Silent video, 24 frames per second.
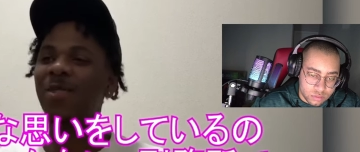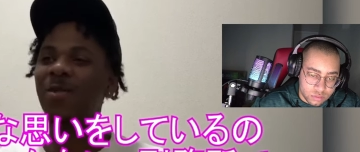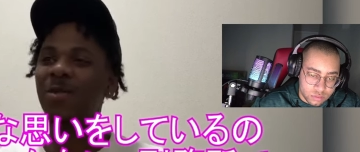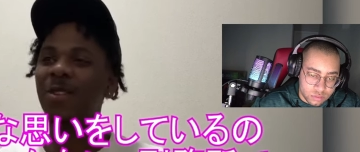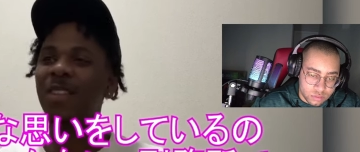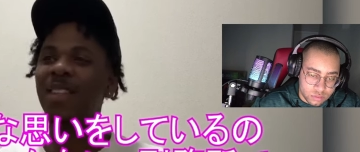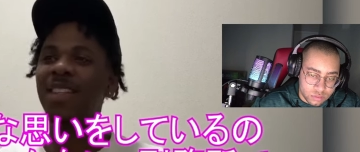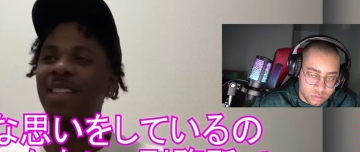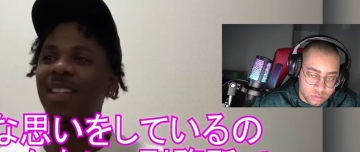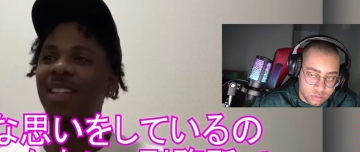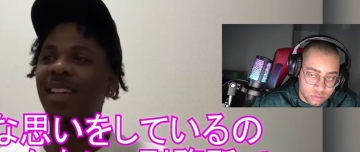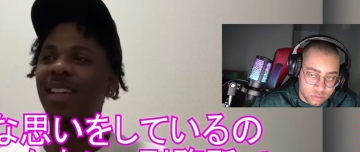Speaker 1: what
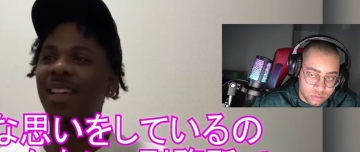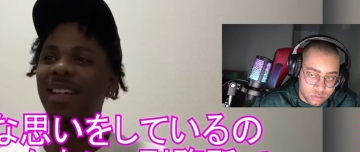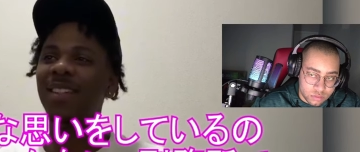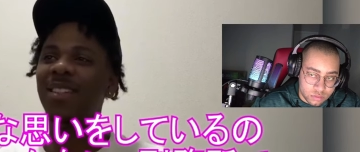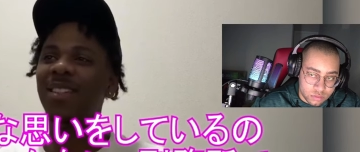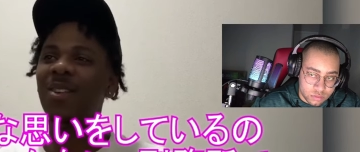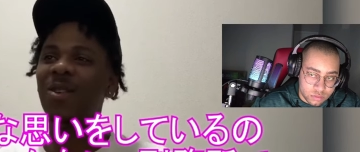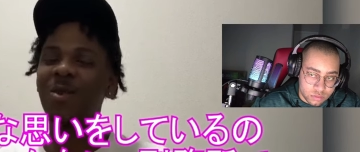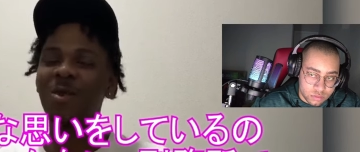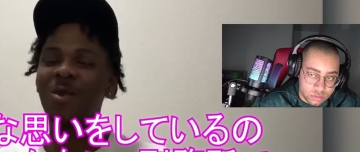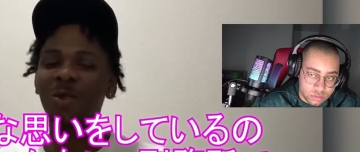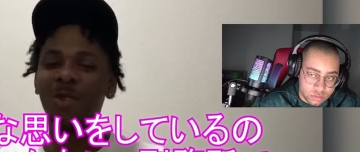this is
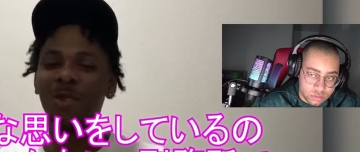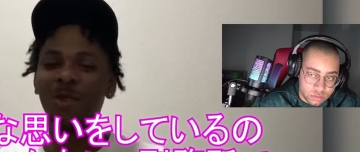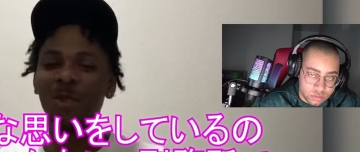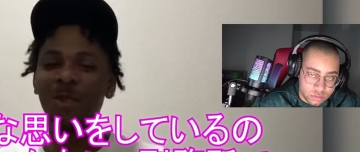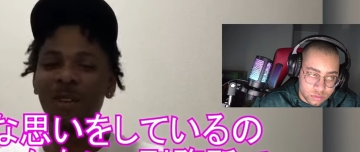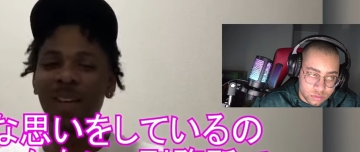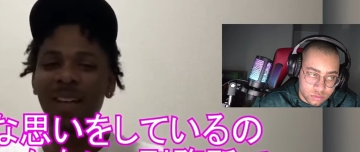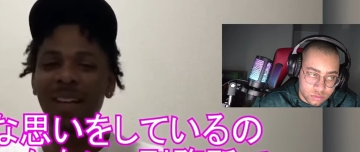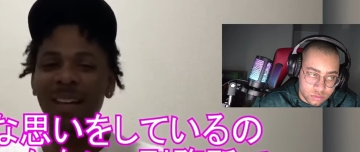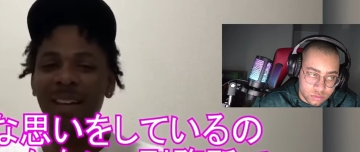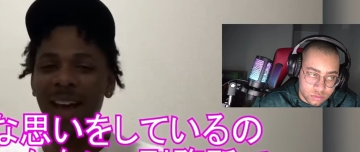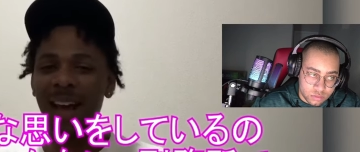going through.
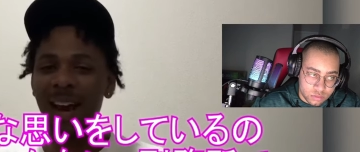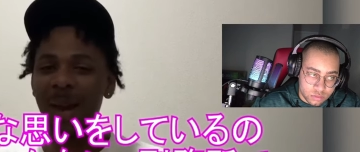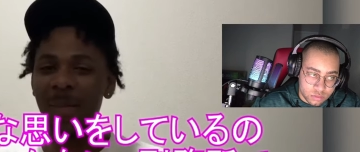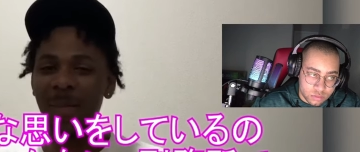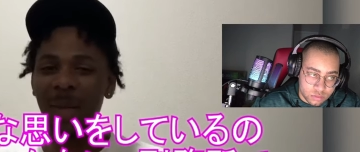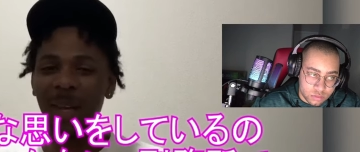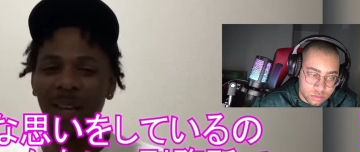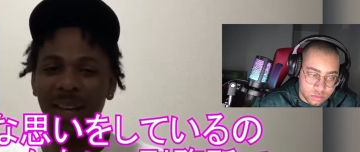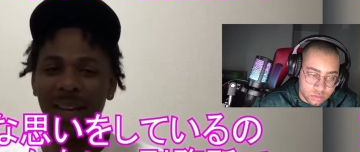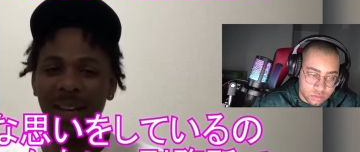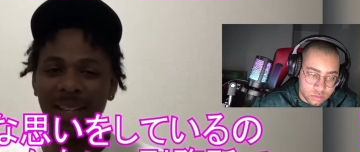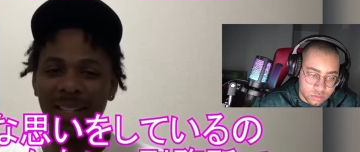He gotta be
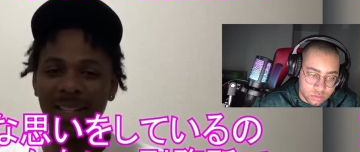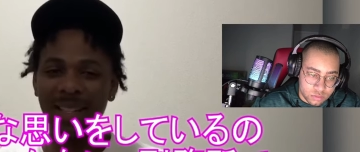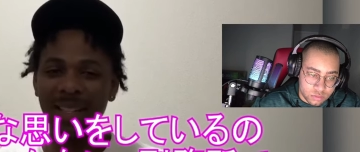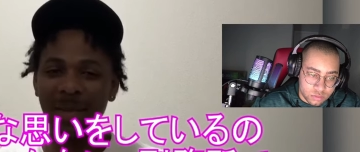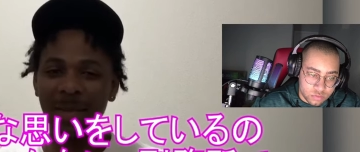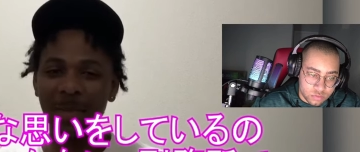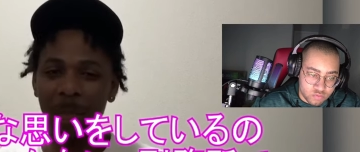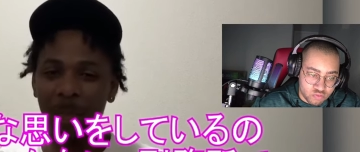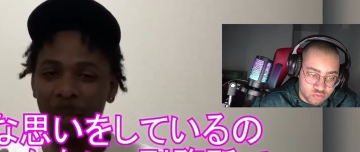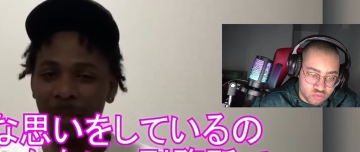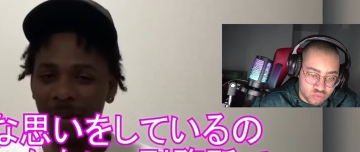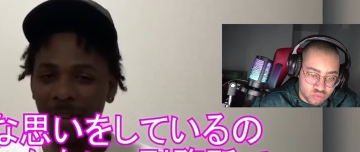getting his
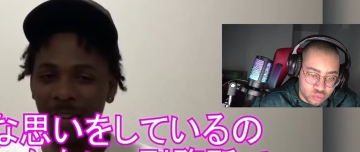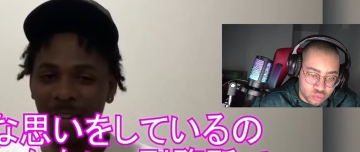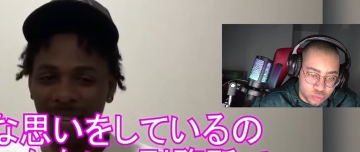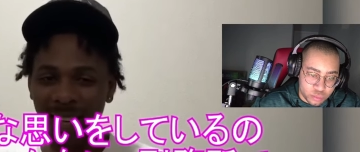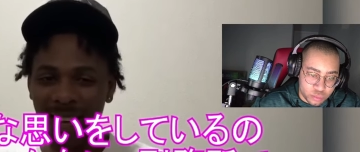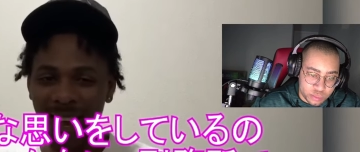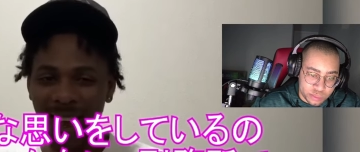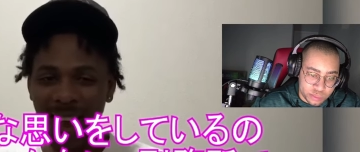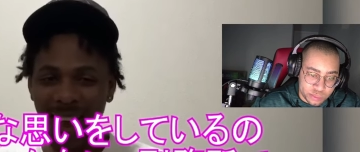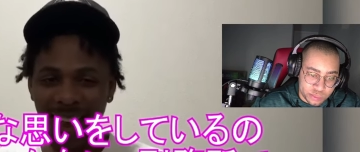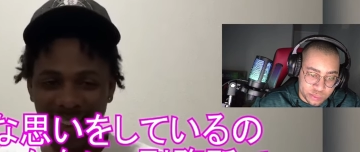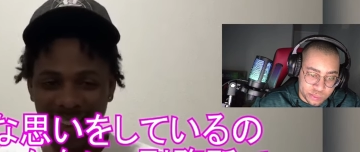booty.
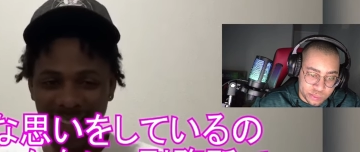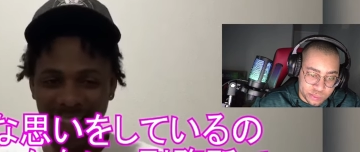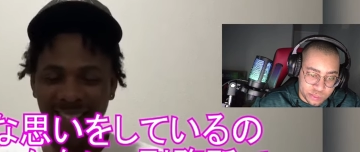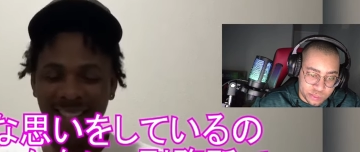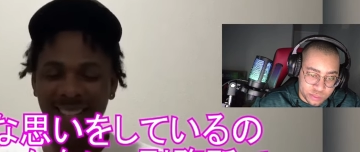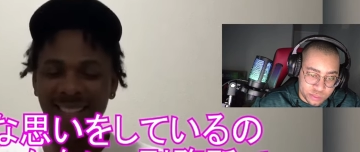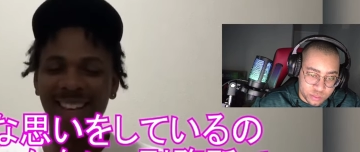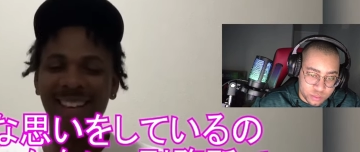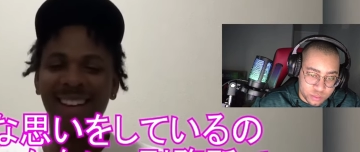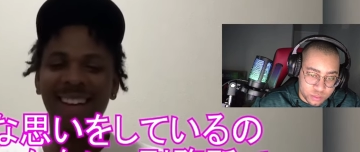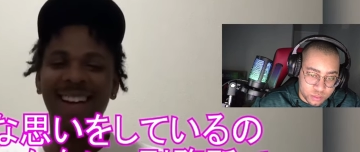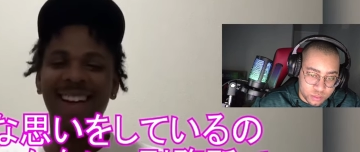
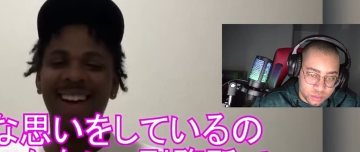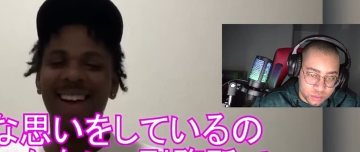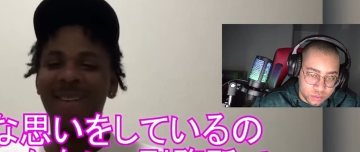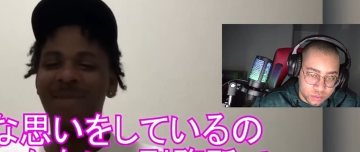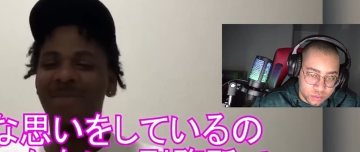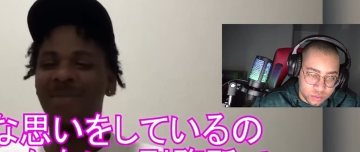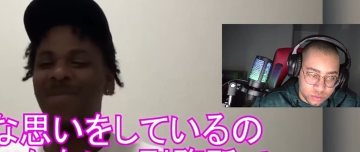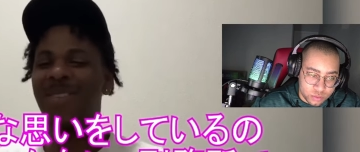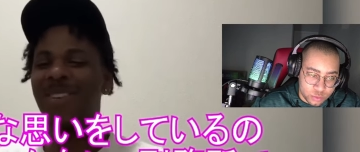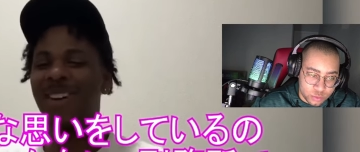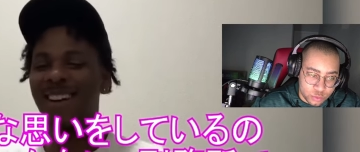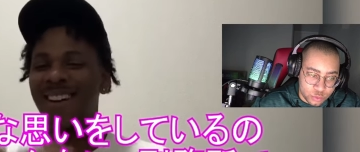I'm
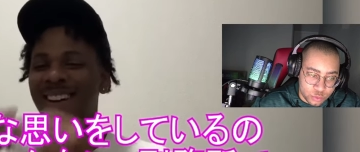trying